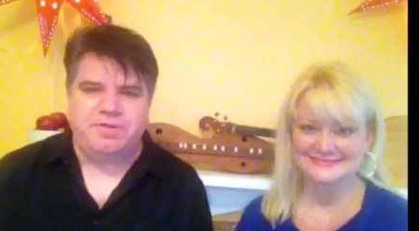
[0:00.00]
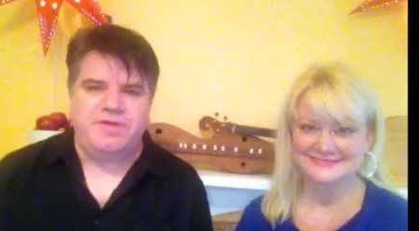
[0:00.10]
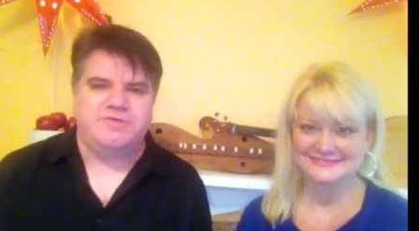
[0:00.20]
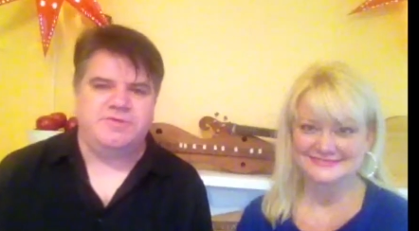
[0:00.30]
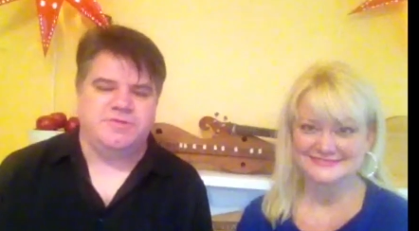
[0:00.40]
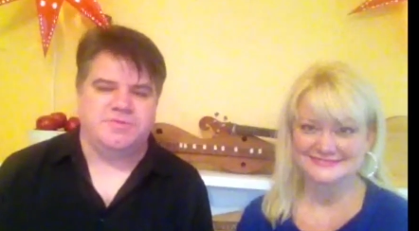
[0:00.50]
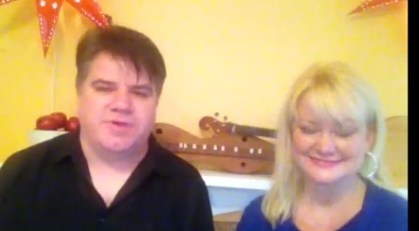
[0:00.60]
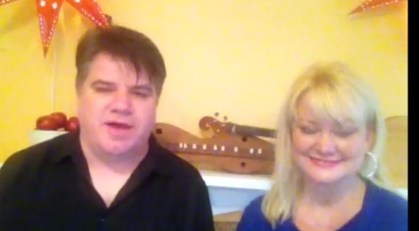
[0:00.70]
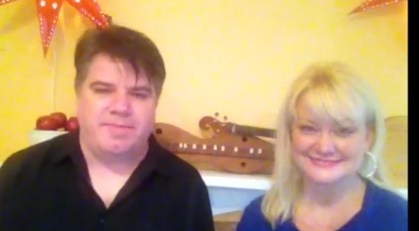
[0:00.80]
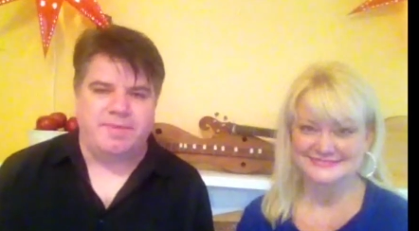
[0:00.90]
Speaker 1: Please do
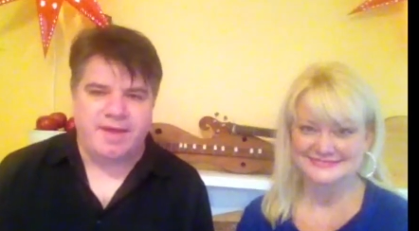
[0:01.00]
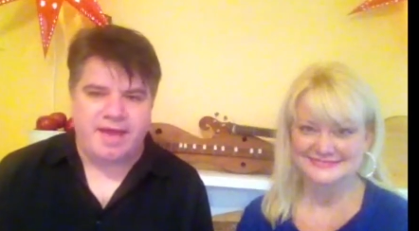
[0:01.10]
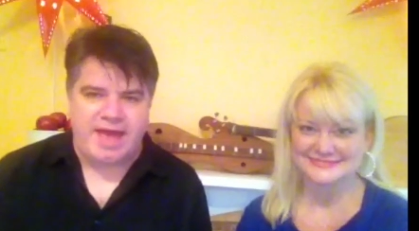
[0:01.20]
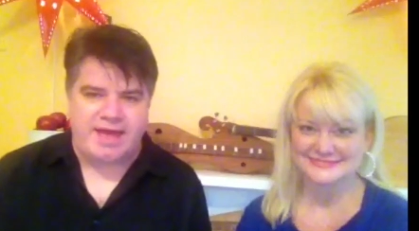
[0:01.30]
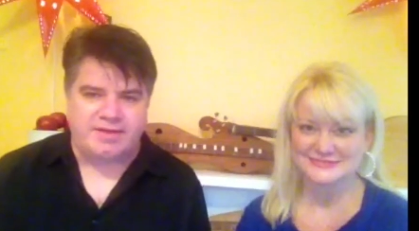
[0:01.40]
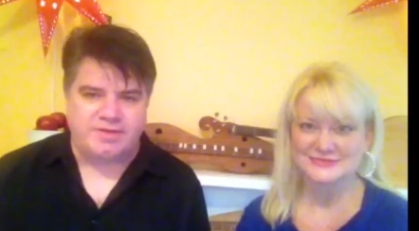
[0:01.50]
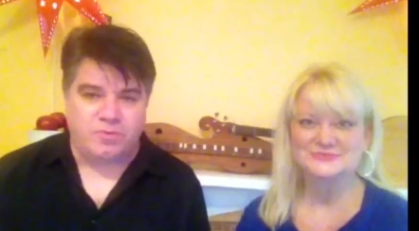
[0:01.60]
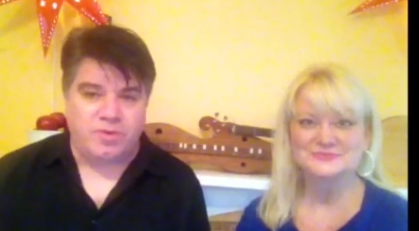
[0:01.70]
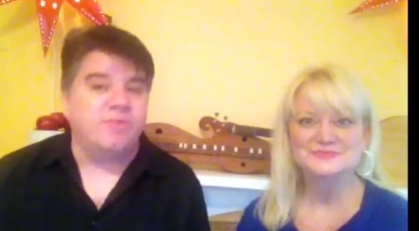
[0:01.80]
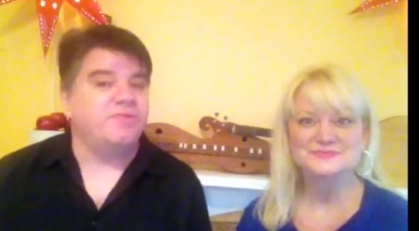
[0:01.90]
subscribe, and
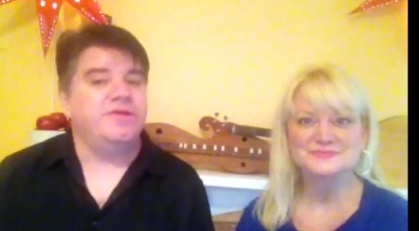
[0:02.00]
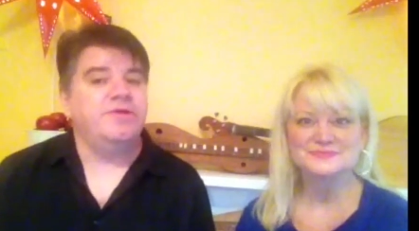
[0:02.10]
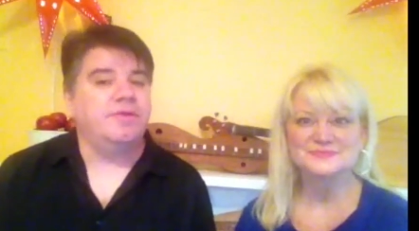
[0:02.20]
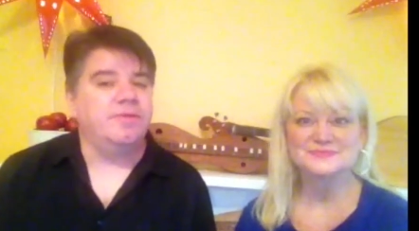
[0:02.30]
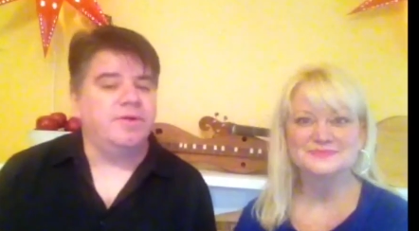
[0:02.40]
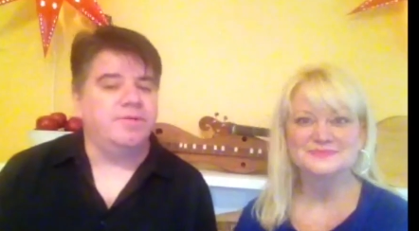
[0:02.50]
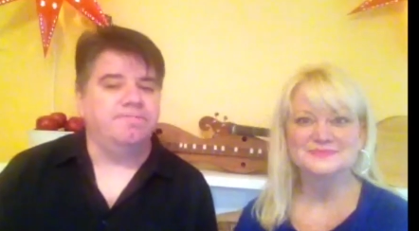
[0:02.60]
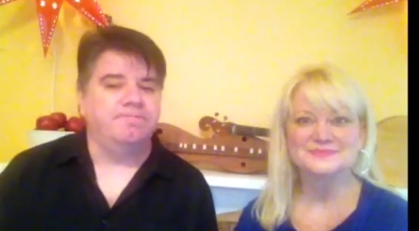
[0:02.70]
we will see you on the road.